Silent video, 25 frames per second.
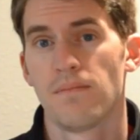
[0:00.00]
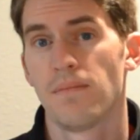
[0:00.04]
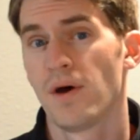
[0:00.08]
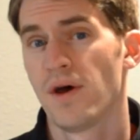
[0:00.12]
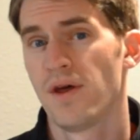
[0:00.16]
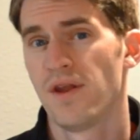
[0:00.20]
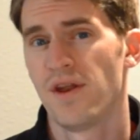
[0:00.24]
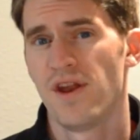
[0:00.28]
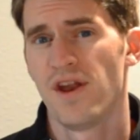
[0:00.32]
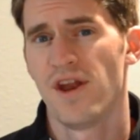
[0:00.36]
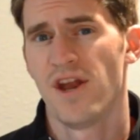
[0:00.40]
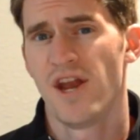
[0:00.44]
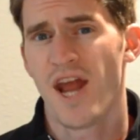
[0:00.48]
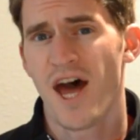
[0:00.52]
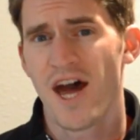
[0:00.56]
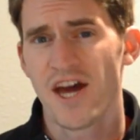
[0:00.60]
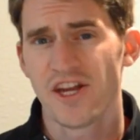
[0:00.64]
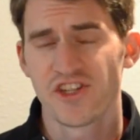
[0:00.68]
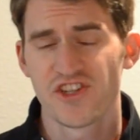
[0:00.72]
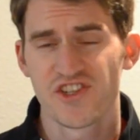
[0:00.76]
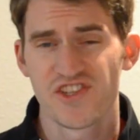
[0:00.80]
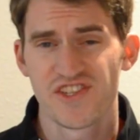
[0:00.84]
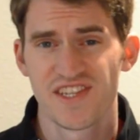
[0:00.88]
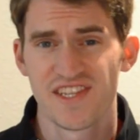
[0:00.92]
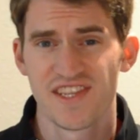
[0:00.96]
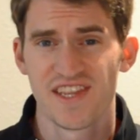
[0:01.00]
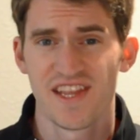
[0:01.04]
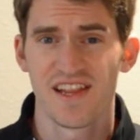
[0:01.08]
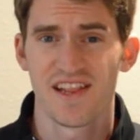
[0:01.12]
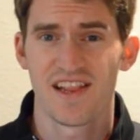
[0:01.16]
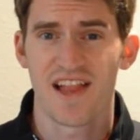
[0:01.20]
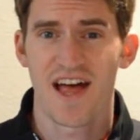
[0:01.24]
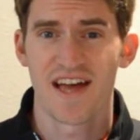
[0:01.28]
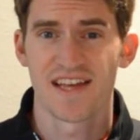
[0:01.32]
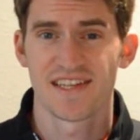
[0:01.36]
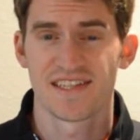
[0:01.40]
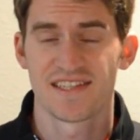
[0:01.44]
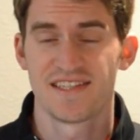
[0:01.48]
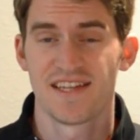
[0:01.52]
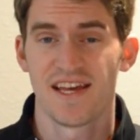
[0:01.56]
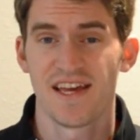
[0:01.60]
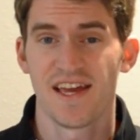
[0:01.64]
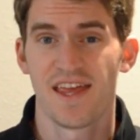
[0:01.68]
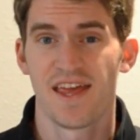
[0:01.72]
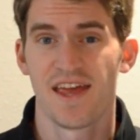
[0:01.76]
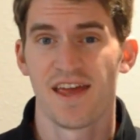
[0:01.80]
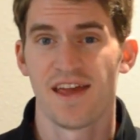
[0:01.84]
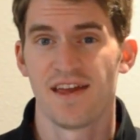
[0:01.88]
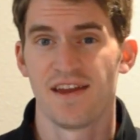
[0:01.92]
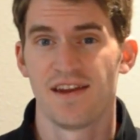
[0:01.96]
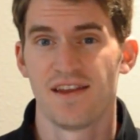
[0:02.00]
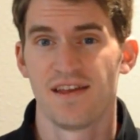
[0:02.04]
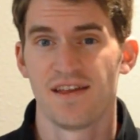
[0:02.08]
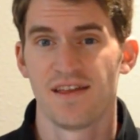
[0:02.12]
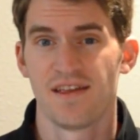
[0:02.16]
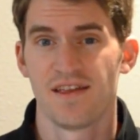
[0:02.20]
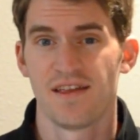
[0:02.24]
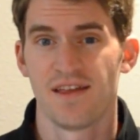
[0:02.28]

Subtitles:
But not just in the last decade.